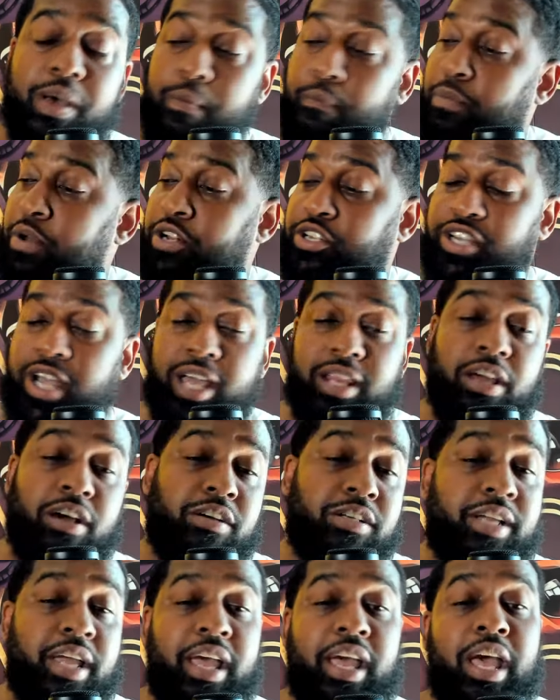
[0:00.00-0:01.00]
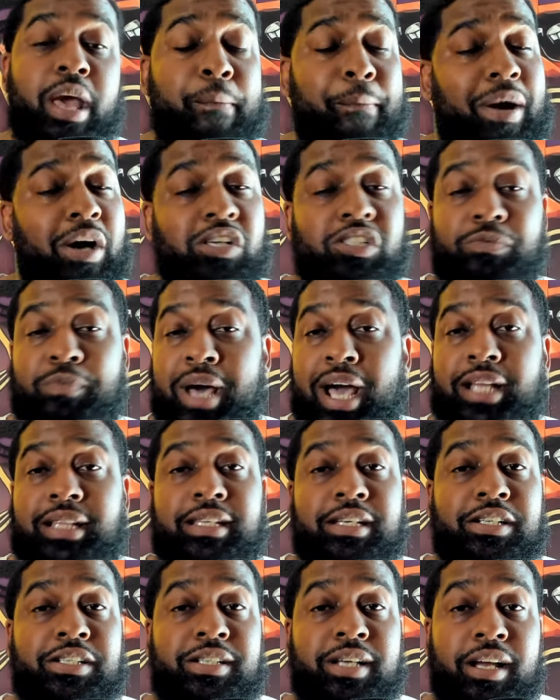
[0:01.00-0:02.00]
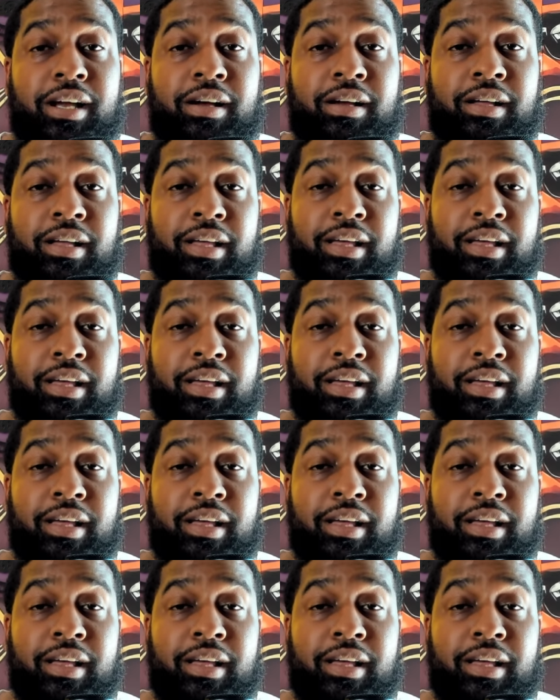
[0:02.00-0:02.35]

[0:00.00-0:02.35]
But Jalen Hurts can bounce back this year,